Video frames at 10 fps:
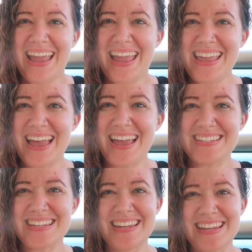Hey
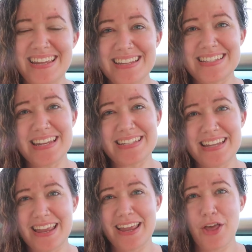guys, it is
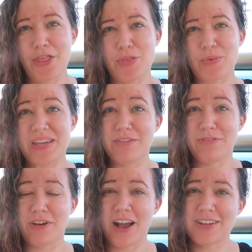day three
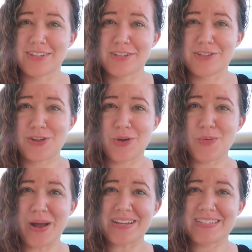for us, so
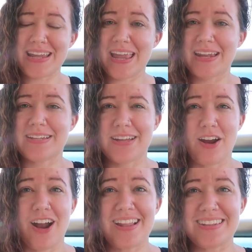Wednesday, and it's
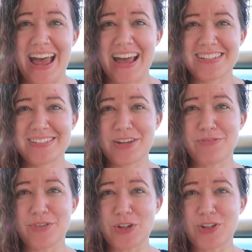our last
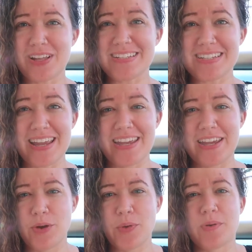full day
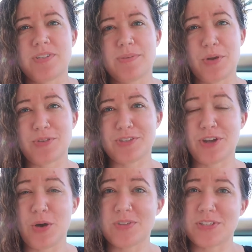here. We were supposed to
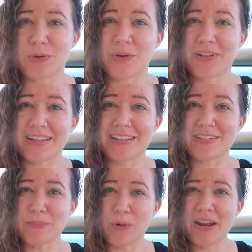go snorkeling
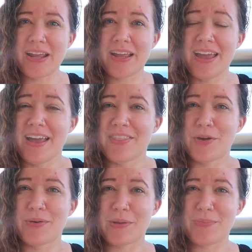this morning.
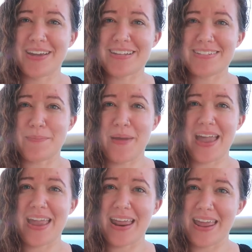They were gonna pick us up
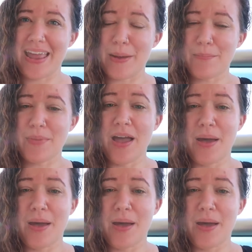at 8 a.m.,